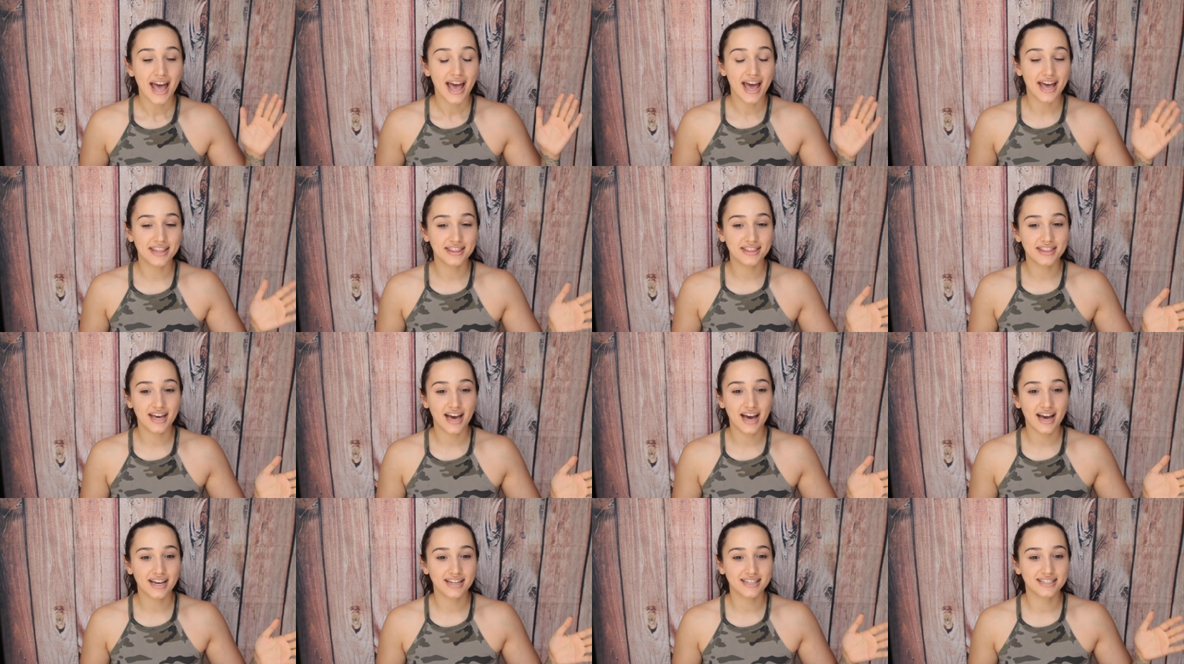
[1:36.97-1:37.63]
and
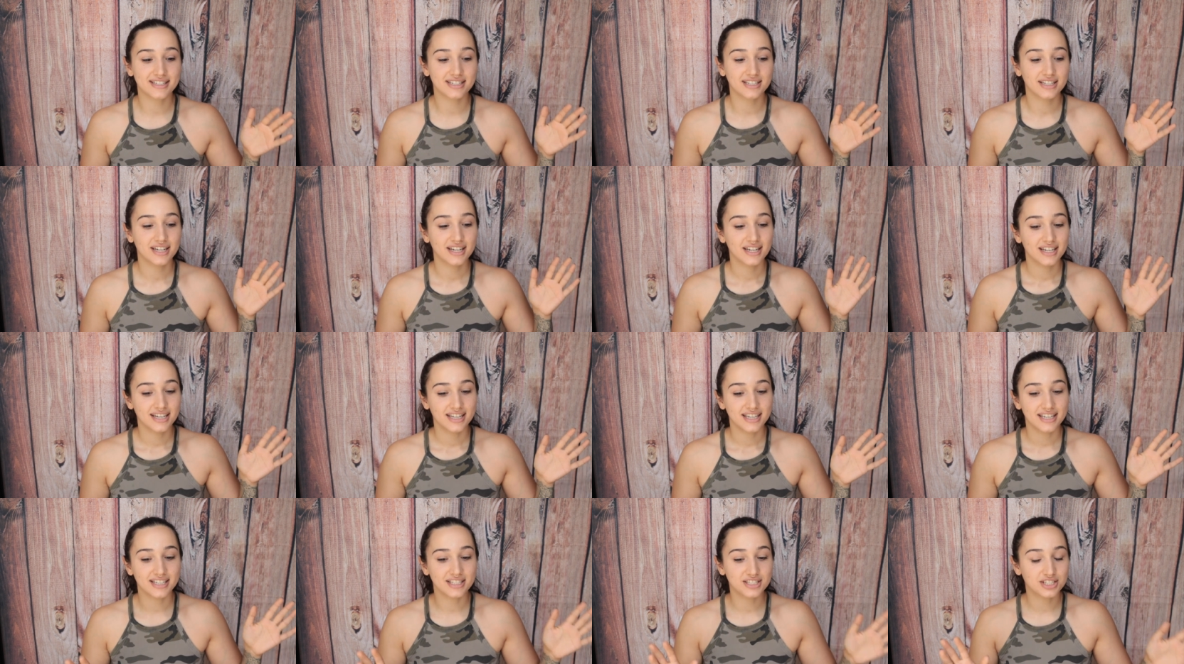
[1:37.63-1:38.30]
that
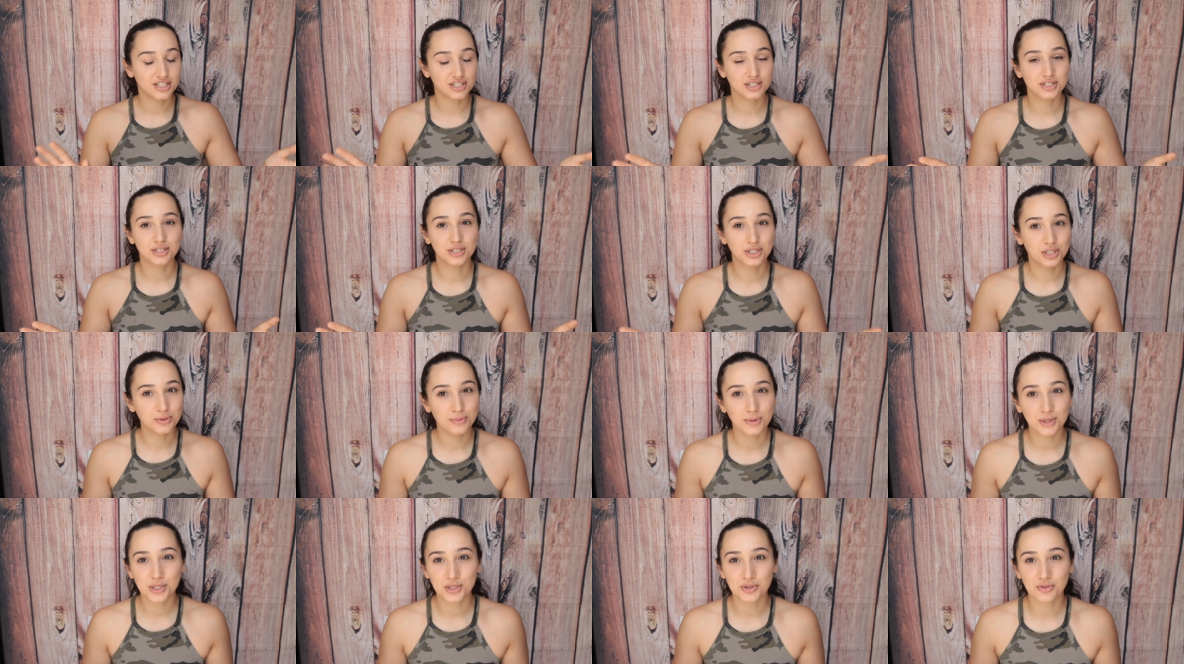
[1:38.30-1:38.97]
is just
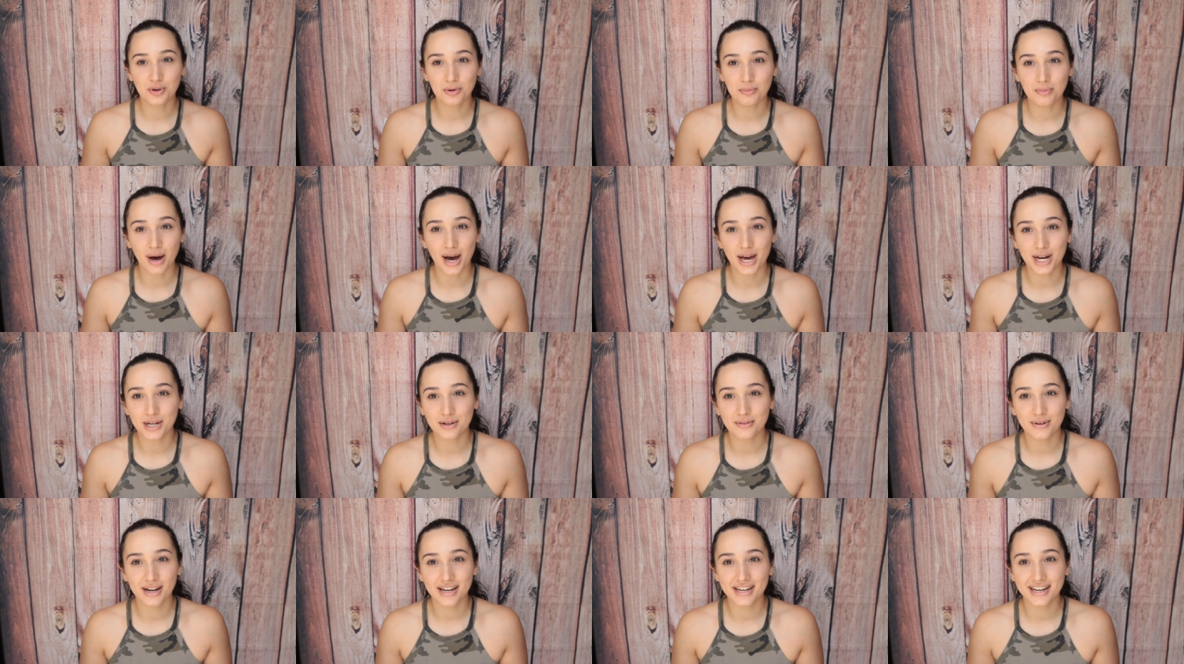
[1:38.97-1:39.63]
too much for my
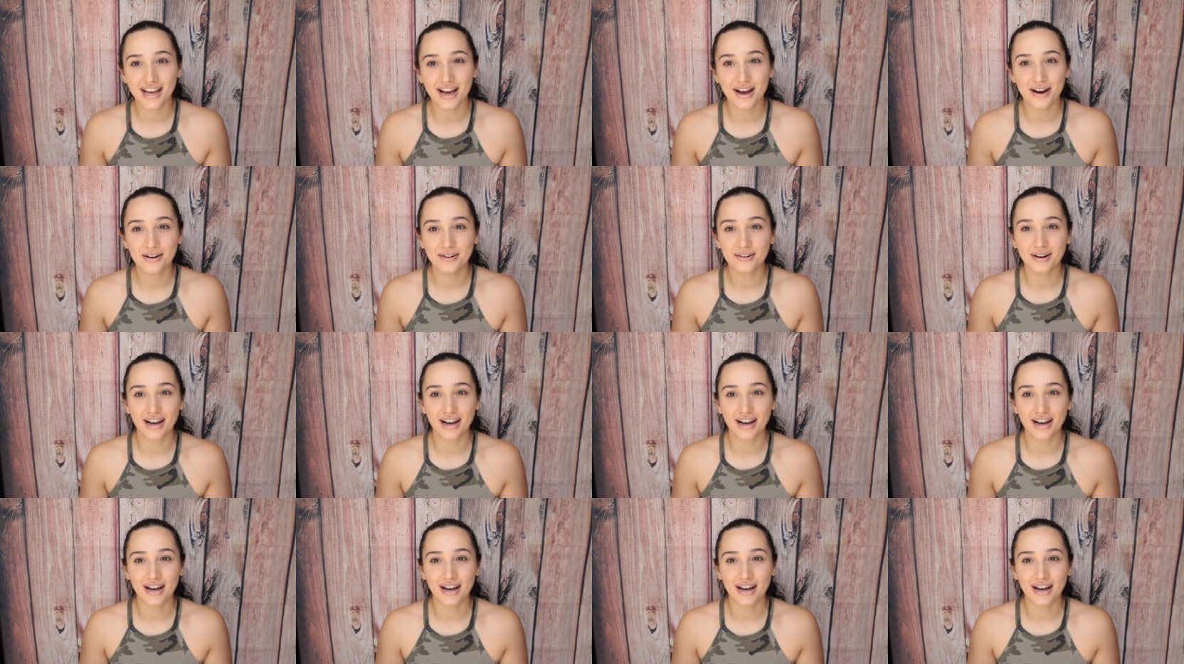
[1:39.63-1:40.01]
body right now.